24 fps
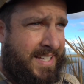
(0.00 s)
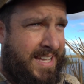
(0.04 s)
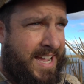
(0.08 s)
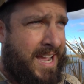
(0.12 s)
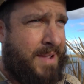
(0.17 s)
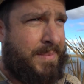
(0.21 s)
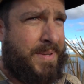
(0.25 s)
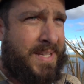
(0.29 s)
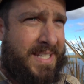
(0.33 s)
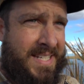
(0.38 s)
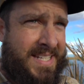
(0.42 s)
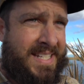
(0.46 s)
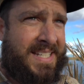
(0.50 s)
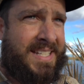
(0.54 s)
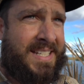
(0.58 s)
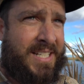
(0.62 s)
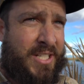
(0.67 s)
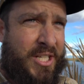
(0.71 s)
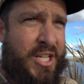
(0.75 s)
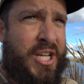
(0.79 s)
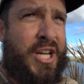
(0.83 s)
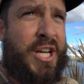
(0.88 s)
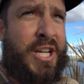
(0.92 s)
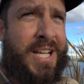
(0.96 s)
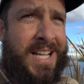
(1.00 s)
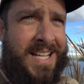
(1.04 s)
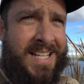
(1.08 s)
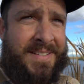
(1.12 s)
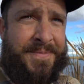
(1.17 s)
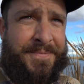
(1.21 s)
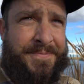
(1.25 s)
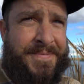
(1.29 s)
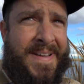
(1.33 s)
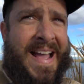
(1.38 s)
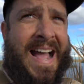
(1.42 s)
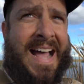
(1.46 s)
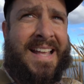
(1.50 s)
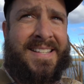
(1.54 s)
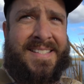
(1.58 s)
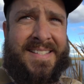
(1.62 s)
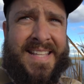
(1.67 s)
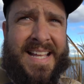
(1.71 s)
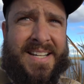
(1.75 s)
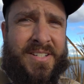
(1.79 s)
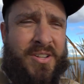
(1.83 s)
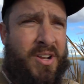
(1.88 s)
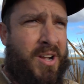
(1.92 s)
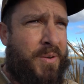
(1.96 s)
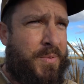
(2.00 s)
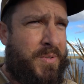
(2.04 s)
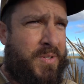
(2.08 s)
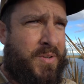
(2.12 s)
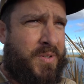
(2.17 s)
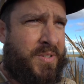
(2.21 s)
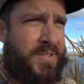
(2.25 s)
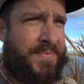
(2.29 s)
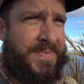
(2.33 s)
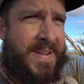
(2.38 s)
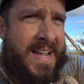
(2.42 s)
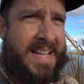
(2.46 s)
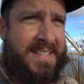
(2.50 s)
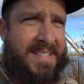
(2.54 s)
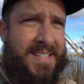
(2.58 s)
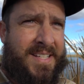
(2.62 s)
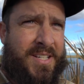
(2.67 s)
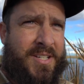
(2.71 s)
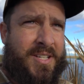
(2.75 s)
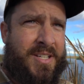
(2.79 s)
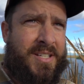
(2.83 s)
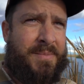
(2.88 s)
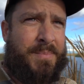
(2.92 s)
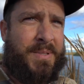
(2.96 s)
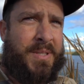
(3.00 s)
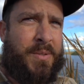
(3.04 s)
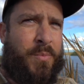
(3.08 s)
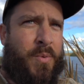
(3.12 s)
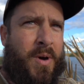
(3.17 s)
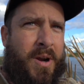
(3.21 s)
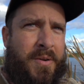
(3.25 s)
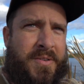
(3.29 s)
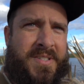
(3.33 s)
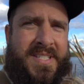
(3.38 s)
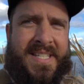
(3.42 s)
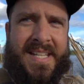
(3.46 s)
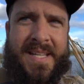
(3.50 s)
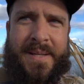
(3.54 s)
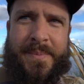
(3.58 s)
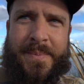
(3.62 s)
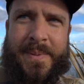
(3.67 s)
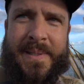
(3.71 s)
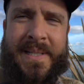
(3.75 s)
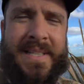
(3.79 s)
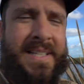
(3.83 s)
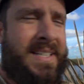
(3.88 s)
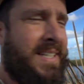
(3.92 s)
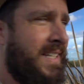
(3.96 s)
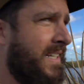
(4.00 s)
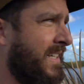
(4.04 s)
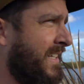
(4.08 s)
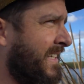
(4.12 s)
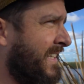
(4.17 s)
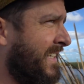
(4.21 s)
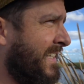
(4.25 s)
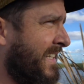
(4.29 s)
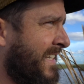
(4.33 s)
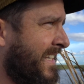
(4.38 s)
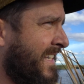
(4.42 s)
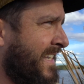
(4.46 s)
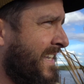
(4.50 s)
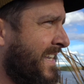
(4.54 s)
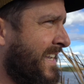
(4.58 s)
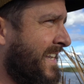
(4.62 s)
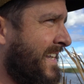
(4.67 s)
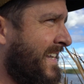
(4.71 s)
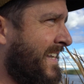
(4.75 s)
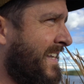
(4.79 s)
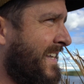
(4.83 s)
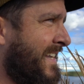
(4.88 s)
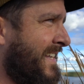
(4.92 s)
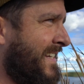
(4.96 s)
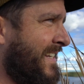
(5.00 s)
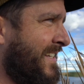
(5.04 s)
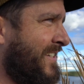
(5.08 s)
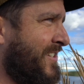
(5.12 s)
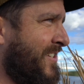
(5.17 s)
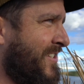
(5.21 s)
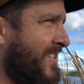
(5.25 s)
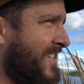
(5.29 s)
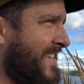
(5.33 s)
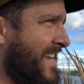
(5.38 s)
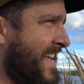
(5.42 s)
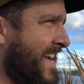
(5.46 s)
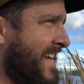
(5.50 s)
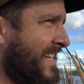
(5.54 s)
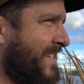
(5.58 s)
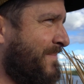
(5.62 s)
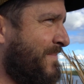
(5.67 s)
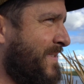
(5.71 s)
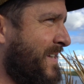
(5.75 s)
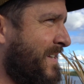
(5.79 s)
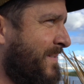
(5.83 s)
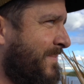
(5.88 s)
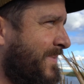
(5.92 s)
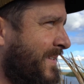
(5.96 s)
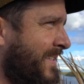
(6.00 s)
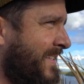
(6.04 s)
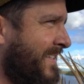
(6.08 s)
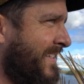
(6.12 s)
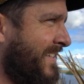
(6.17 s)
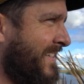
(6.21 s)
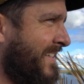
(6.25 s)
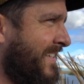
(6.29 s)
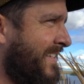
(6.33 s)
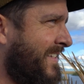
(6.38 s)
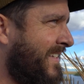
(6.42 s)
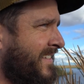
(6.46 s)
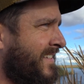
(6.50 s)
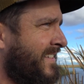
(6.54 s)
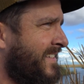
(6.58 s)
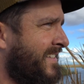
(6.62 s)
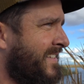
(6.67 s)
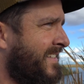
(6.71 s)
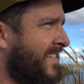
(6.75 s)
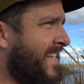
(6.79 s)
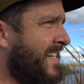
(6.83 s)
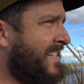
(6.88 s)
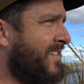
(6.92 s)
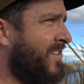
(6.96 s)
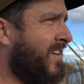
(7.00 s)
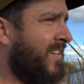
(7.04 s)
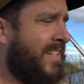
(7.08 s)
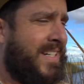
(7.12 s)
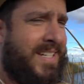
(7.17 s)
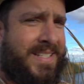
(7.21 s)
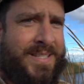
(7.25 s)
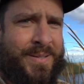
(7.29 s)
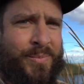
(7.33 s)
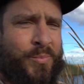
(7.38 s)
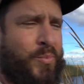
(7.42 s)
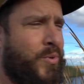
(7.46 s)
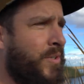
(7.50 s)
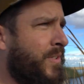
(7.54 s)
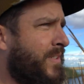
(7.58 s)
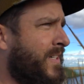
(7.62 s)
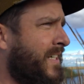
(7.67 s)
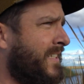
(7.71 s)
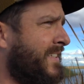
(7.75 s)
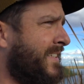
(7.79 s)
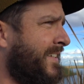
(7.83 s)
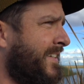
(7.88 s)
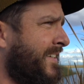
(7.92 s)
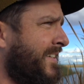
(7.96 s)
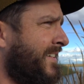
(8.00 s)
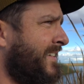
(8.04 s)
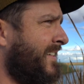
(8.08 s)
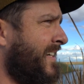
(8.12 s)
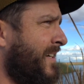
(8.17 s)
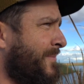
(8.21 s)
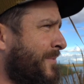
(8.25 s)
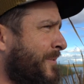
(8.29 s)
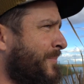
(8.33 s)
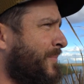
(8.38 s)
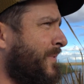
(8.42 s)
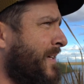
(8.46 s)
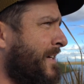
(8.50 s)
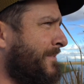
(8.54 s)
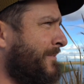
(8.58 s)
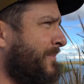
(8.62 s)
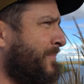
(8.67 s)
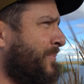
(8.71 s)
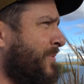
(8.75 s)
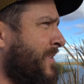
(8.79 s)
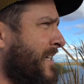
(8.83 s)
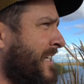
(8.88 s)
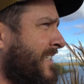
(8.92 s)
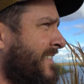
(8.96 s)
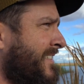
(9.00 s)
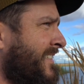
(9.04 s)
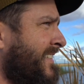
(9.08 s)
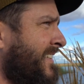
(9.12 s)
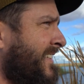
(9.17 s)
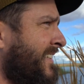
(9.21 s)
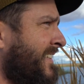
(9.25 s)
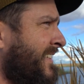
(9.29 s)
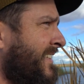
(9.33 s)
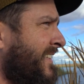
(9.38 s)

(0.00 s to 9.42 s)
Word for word: I mean, cooking fast. That dog was going as fast as he could, but the water's deep. And he just snagged him up. That dog did some work right there. I'm impressed.